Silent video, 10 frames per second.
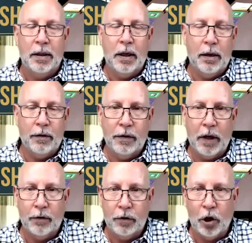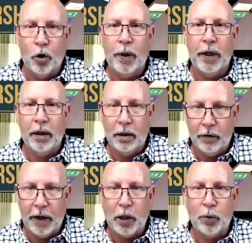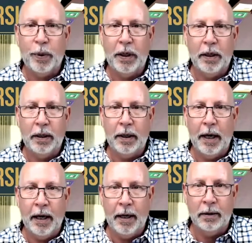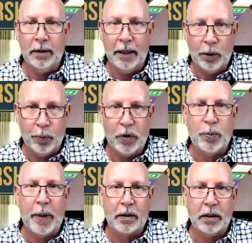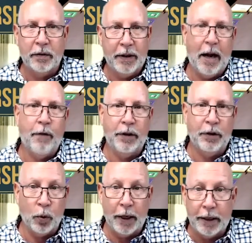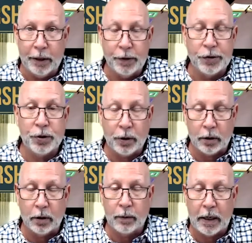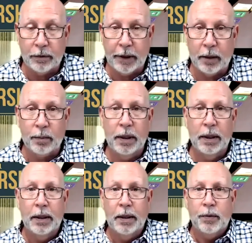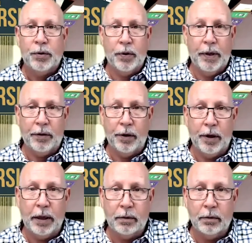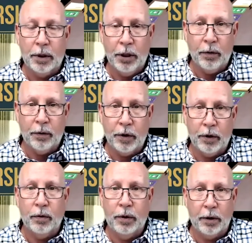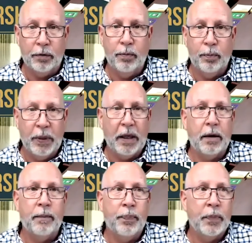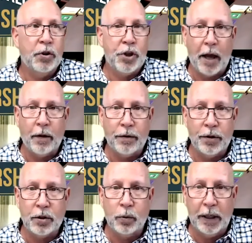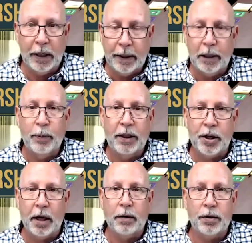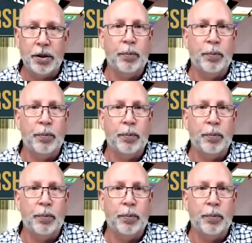of, of growing and developing and getting perspective and having the right inner circle around them so that they're not, you know, they're, they're being challenged when they need to be challenged, and